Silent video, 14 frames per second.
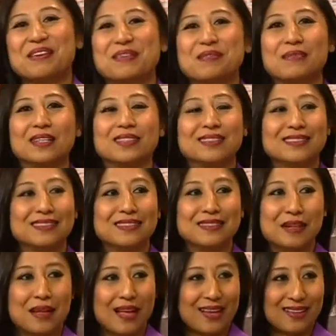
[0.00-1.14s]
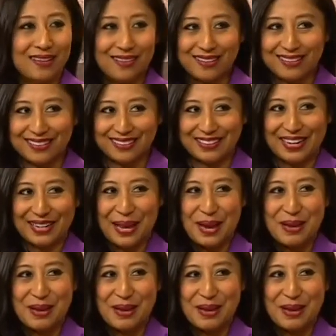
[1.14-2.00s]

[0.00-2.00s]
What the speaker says: Well, at all? Or can